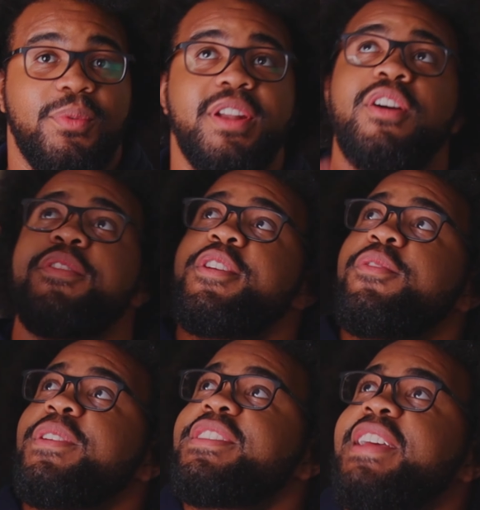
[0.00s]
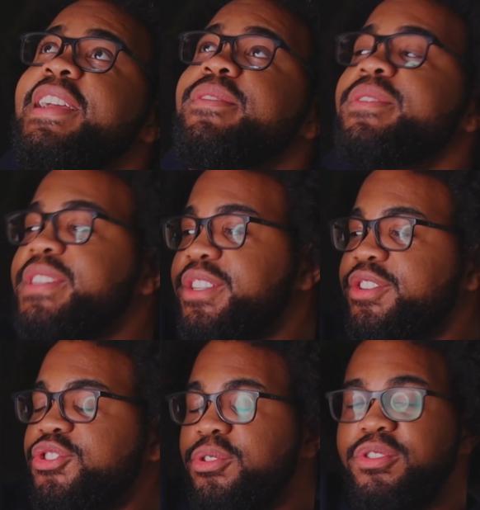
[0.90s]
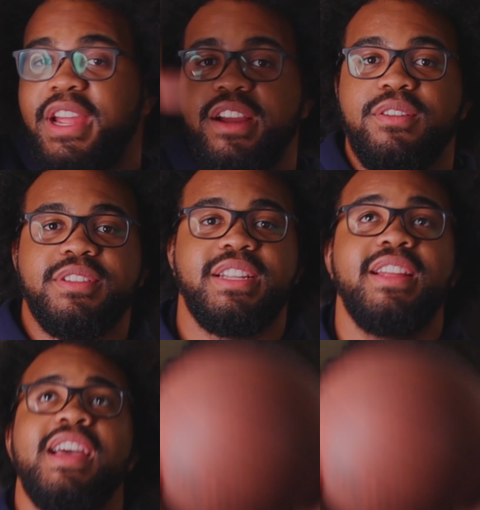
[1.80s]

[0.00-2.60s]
what are their wrist angles and shoulder angles and